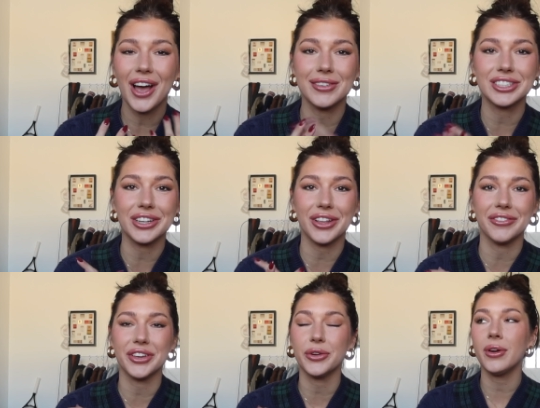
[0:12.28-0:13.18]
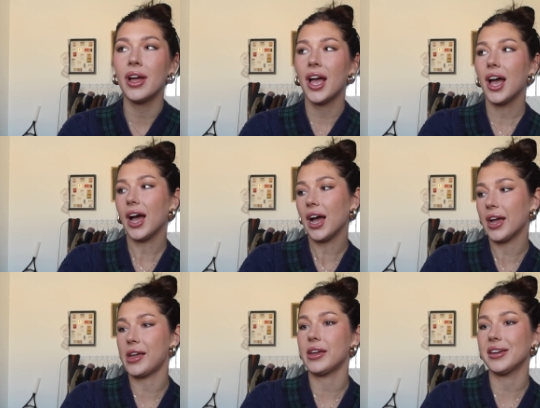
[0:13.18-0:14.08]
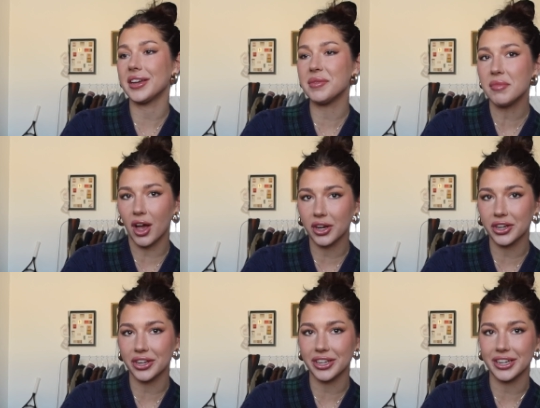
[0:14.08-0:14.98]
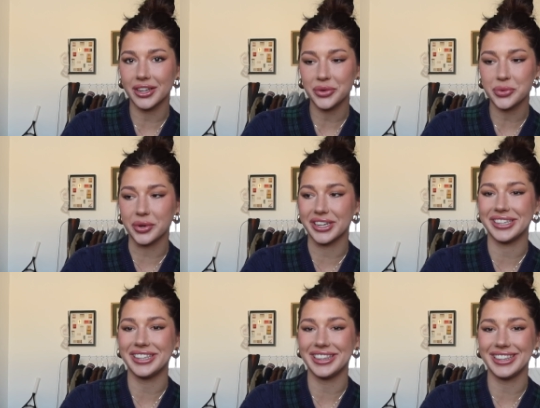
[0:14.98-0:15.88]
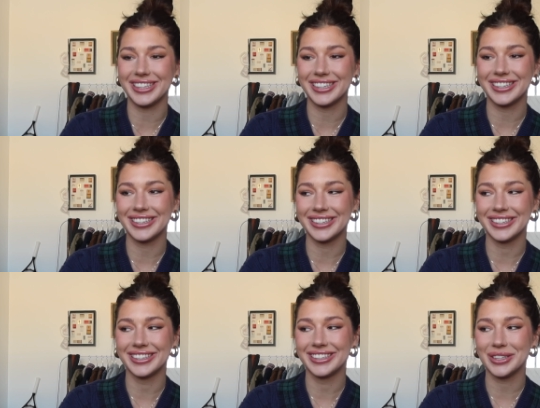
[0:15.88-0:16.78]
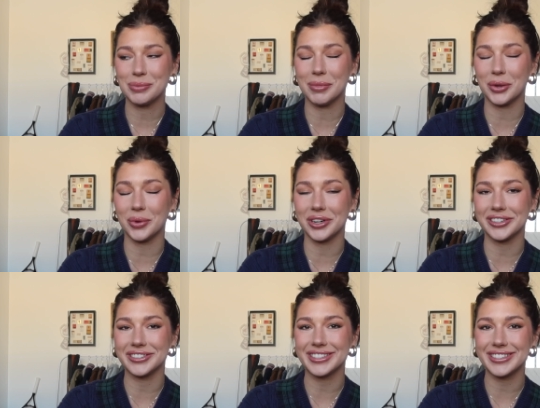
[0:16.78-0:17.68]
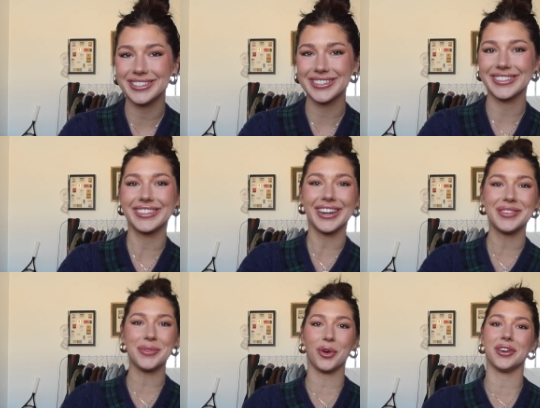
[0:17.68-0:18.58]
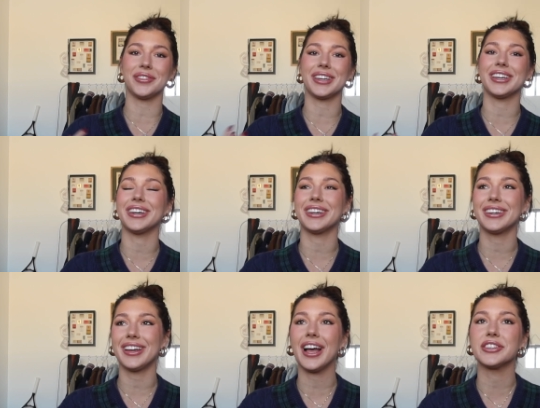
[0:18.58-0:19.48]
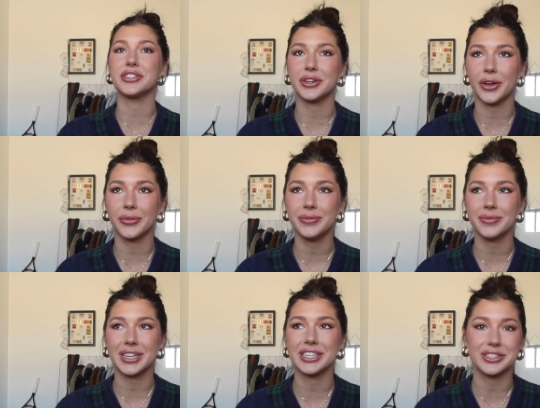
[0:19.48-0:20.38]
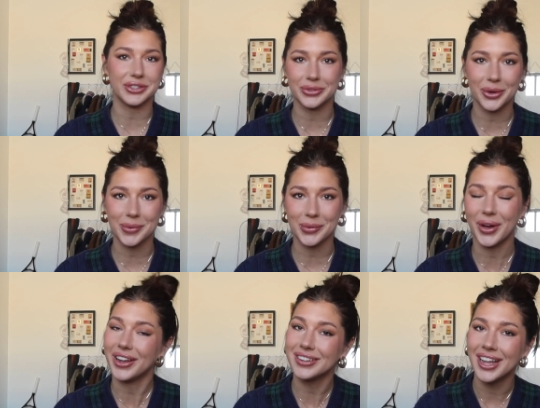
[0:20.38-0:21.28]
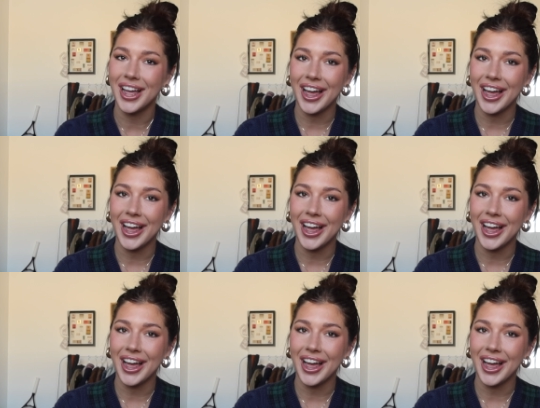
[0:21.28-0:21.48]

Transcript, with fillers: how much I love you. I am not good with my words. I'm more of like a, as you know, because you know me well,